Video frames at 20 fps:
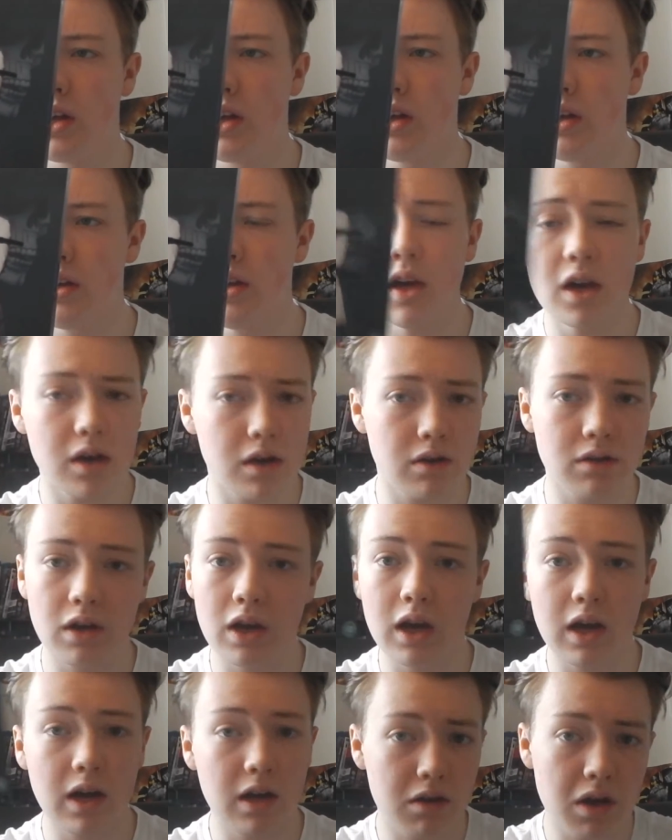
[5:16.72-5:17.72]
yeah,
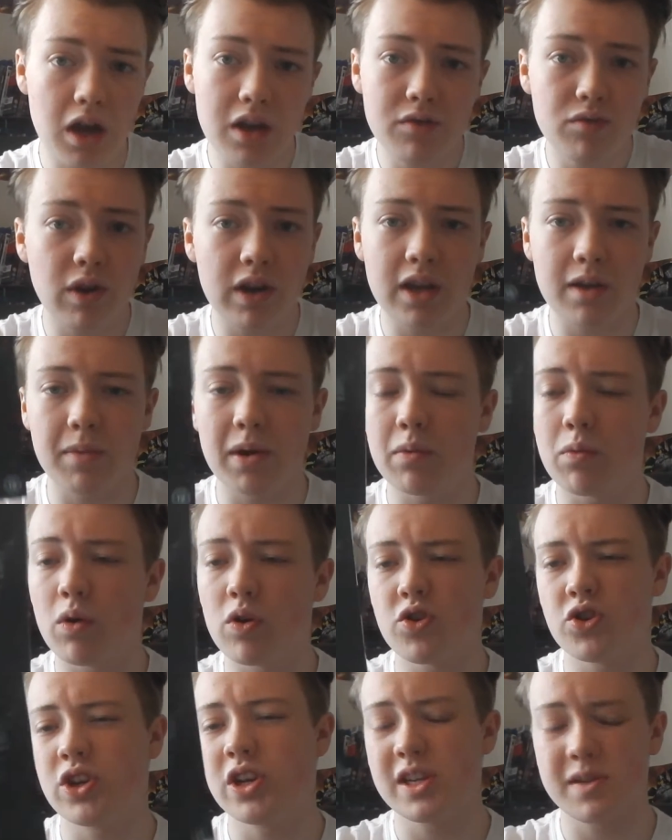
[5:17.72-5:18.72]
I'd recommend
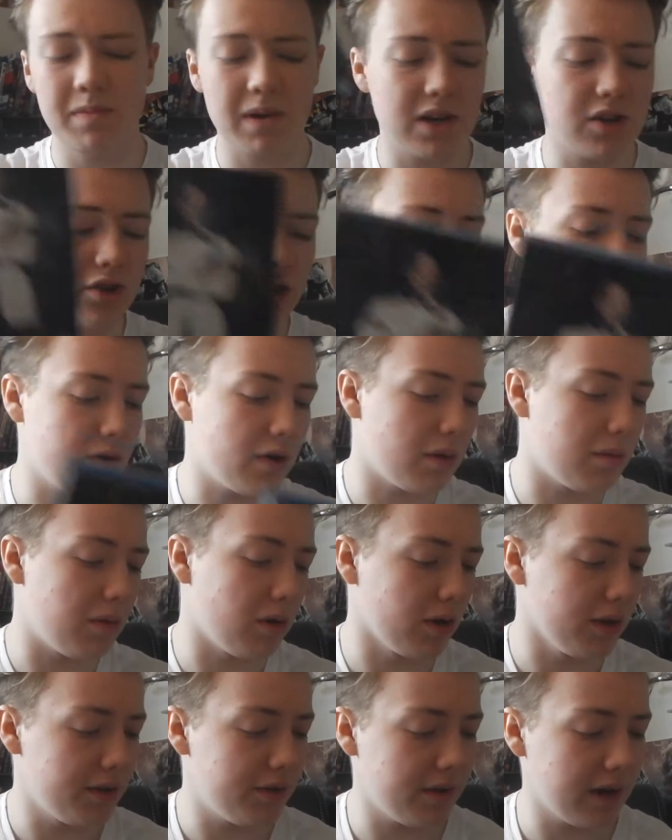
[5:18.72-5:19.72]
watching it, especially if you're a
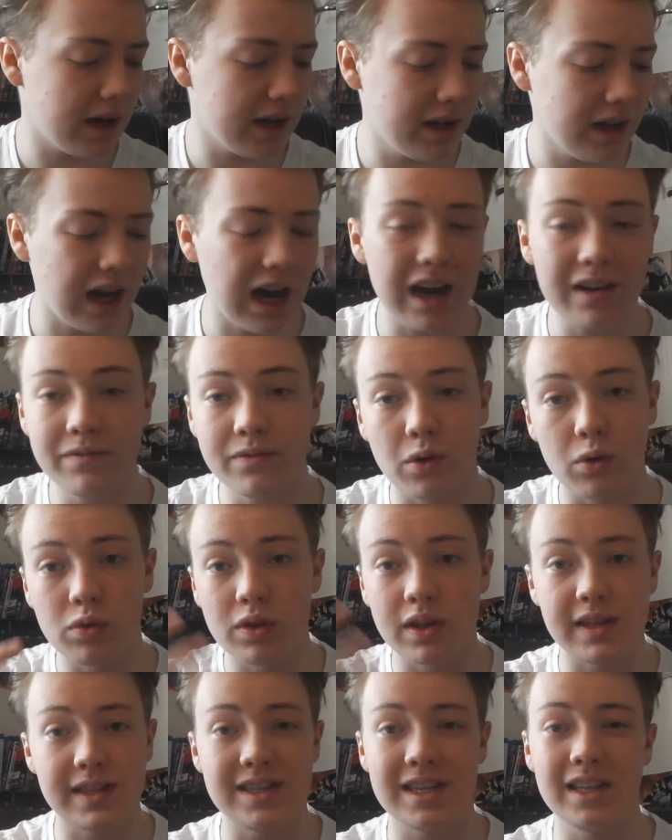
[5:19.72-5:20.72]
Bond fan. I've only
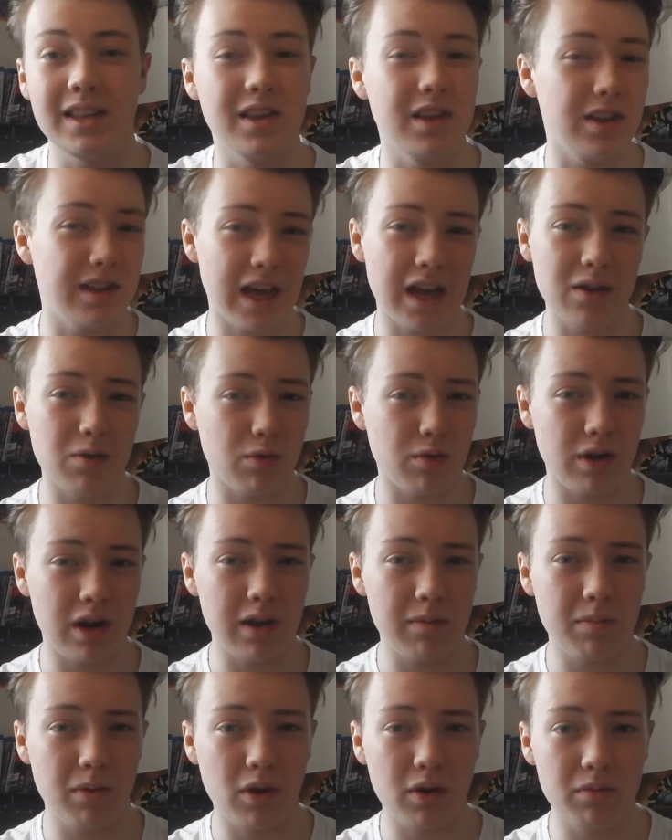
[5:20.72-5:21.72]
seen the Daniel Craig
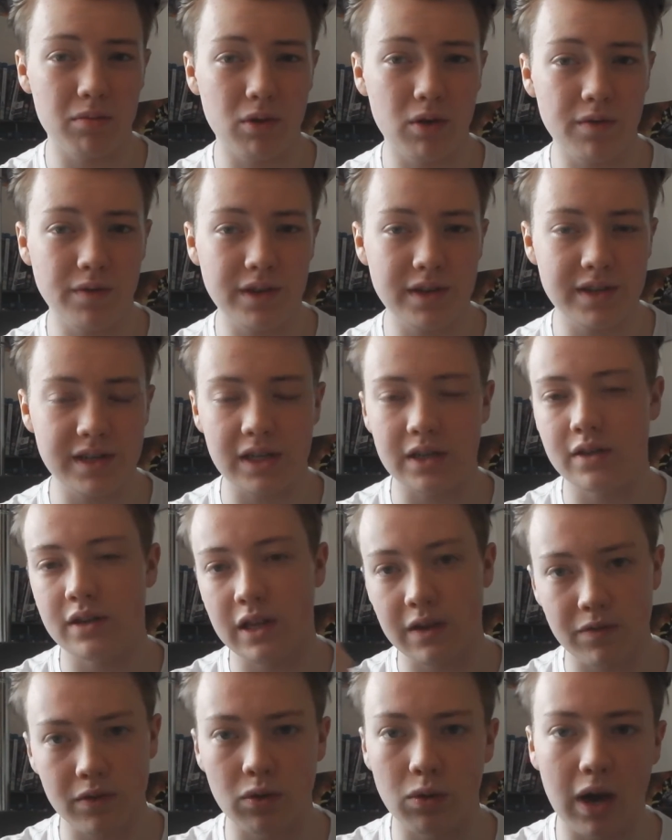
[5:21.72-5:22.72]
Bond movies,
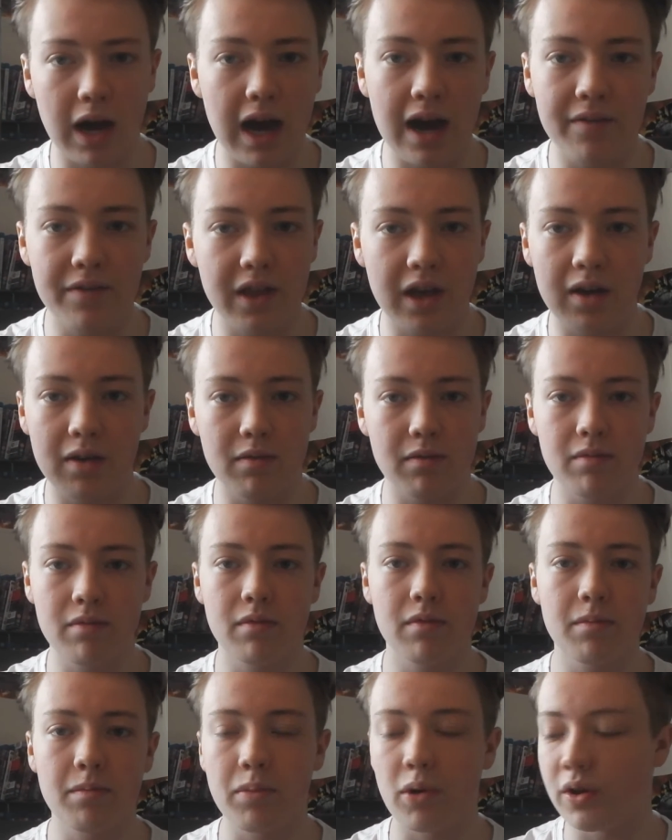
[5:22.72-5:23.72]
even though I have that
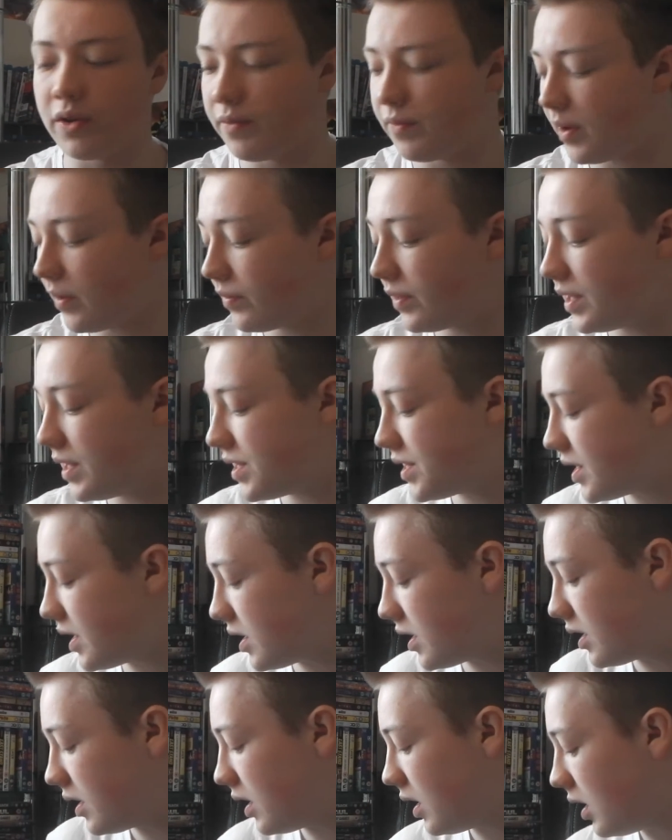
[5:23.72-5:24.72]
Bond 50 set.
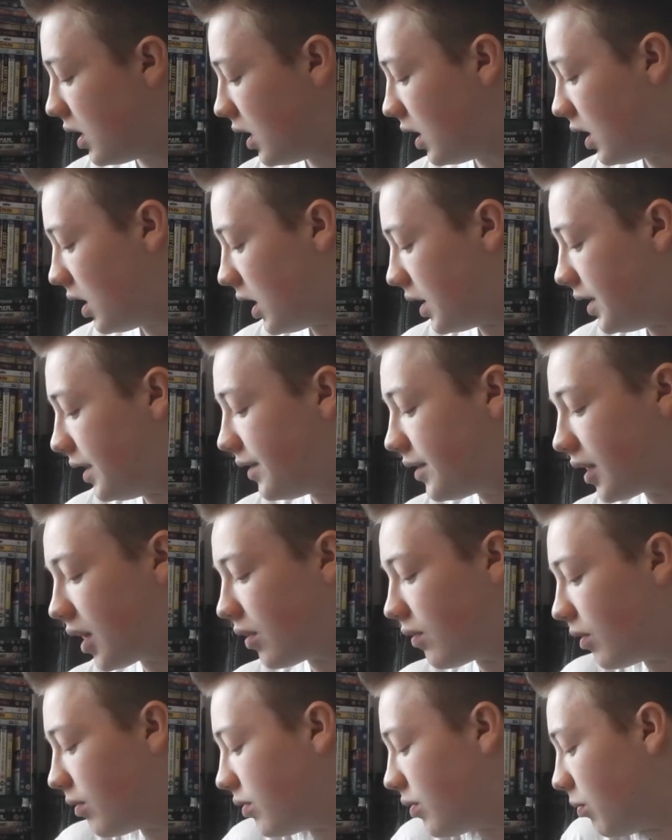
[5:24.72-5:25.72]
I need to get
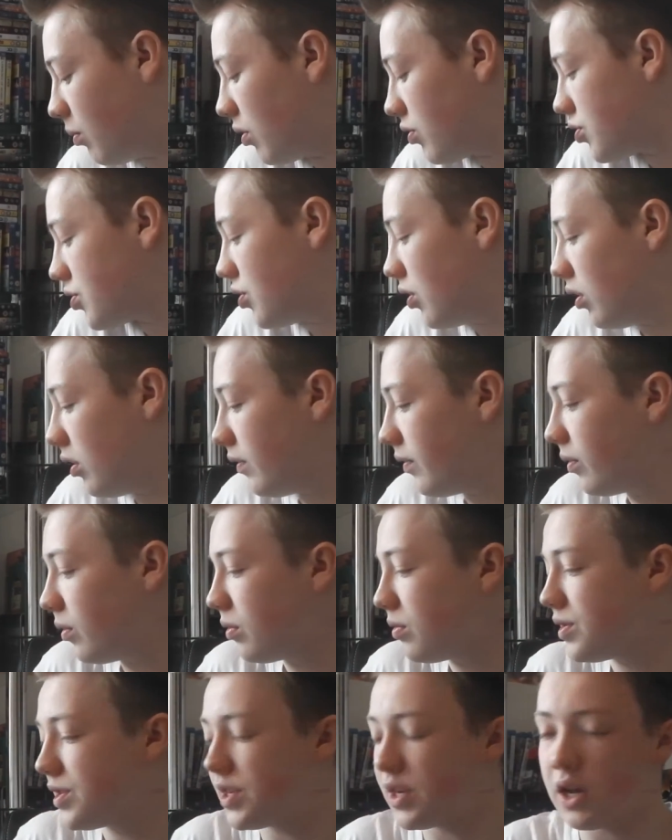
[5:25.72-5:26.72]
around to watching all of
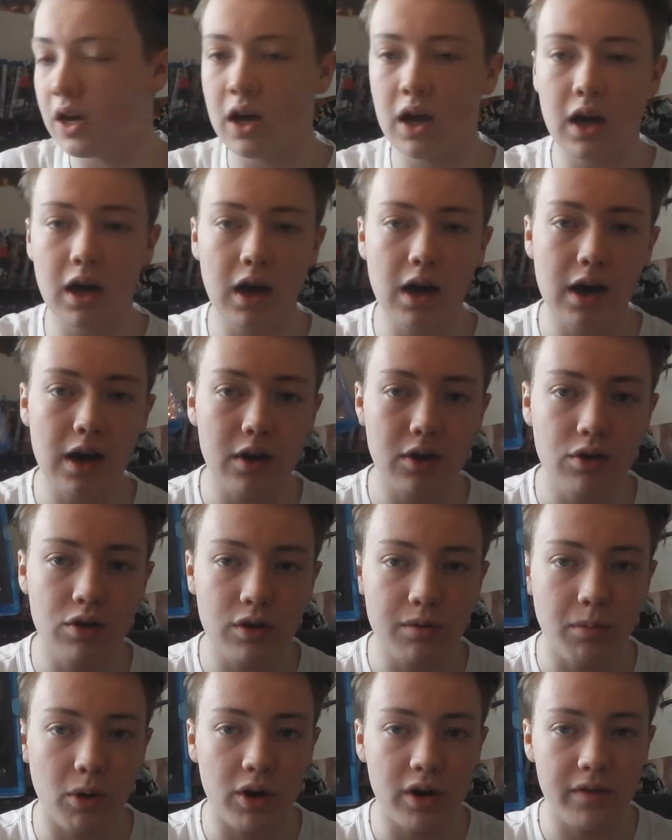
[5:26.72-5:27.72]
those.
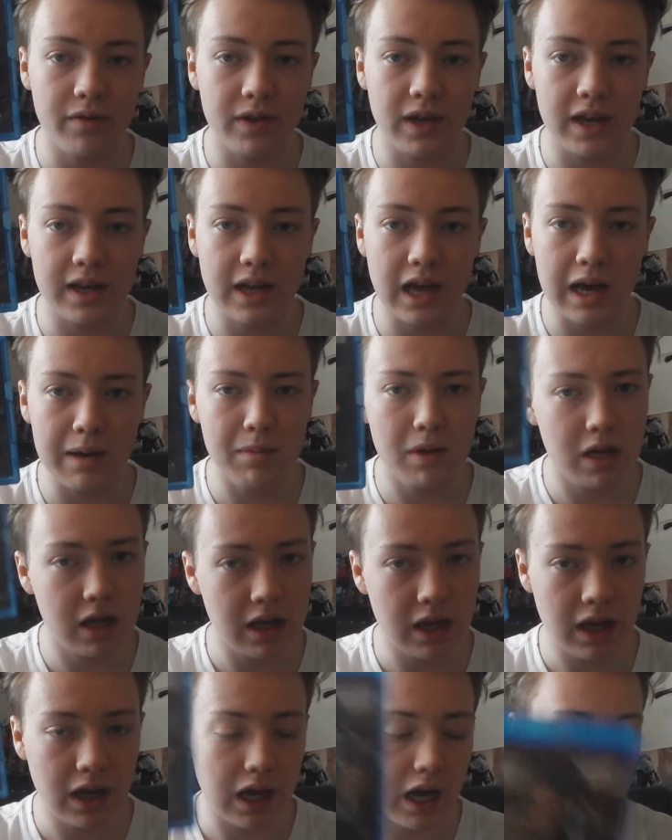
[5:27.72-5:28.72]
Good Morning Vietnam,
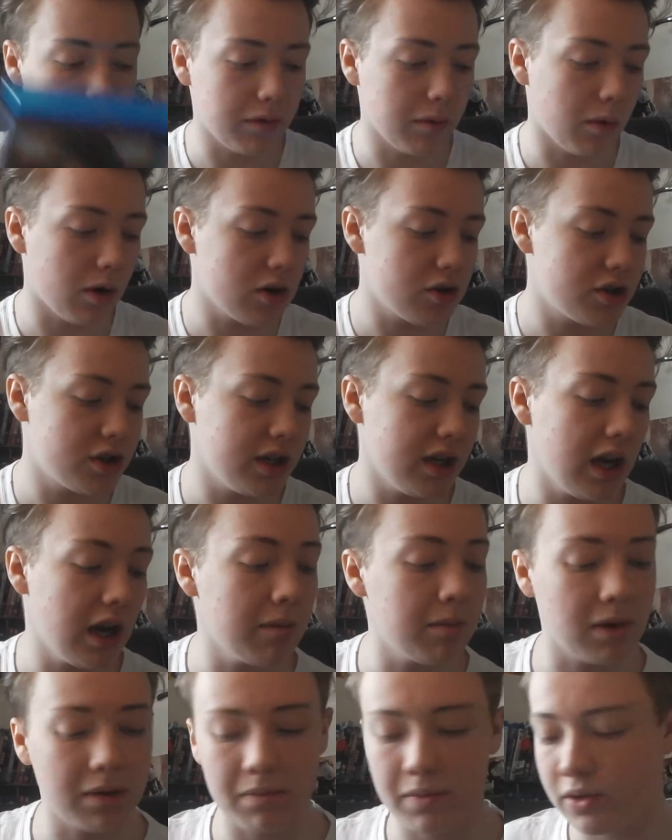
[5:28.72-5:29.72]
haven't watched it yet,
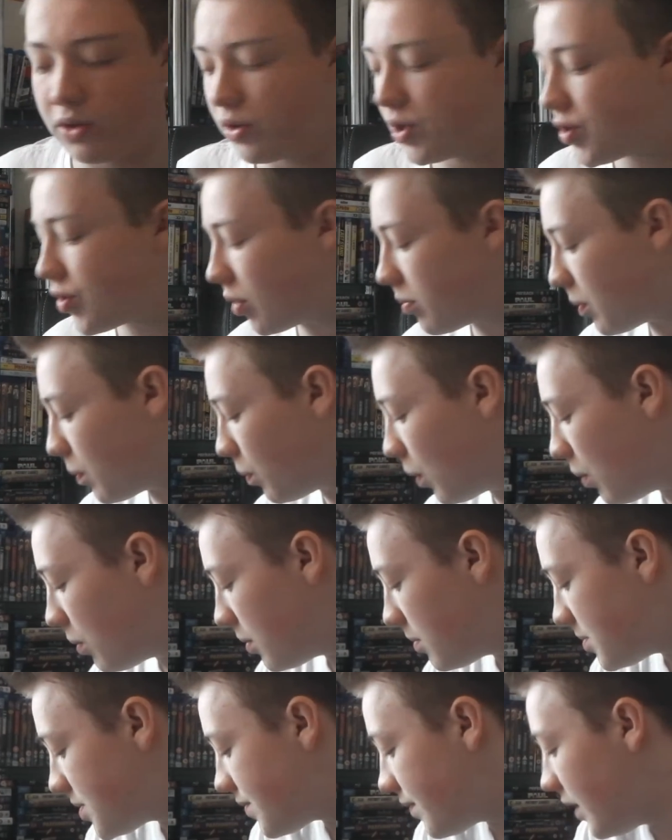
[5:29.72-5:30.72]
but I'm a huge Robin
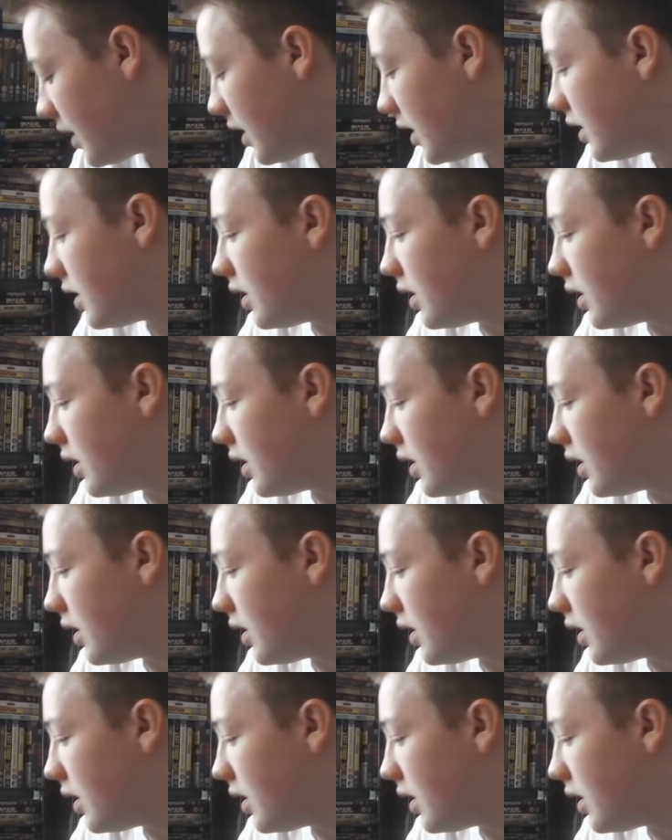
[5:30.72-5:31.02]
Williams fan.